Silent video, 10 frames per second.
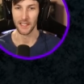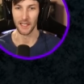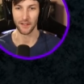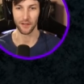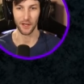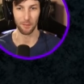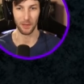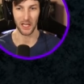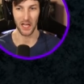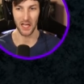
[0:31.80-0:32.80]
Let's hit
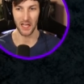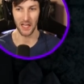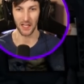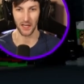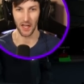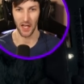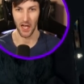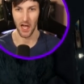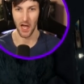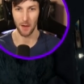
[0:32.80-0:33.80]
play and
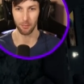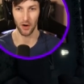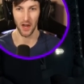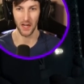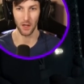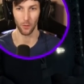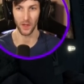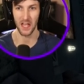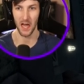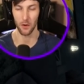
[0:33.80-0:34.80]
hop right in.
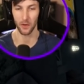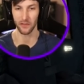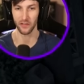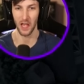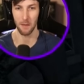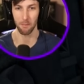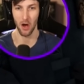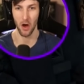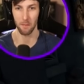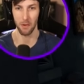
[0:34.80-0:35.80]
We got to escape
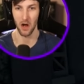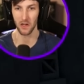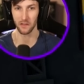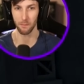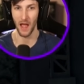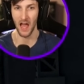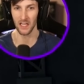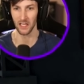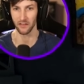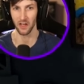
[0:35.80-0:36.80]
PonPon's
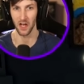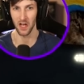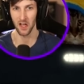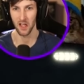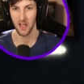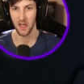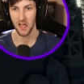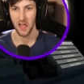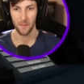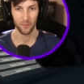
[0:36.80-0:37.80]
palace, huh?
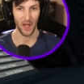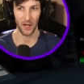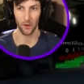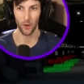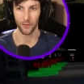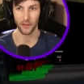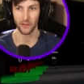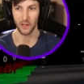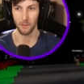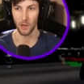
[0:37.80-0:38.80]
I don't know if
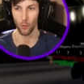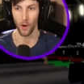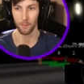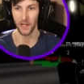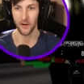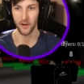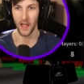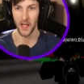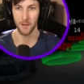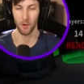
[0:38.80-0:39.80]
this is going to be a one-player
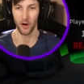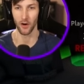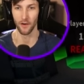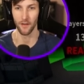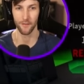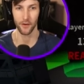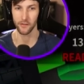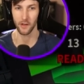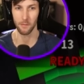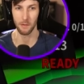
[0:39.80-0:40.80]
game or if
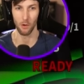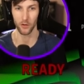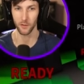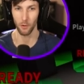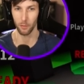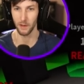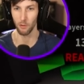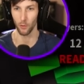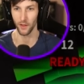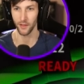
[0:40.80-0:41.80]
there's going to be multiple
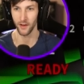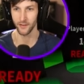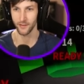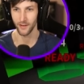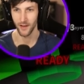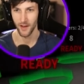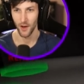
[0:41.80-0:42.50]
people with us.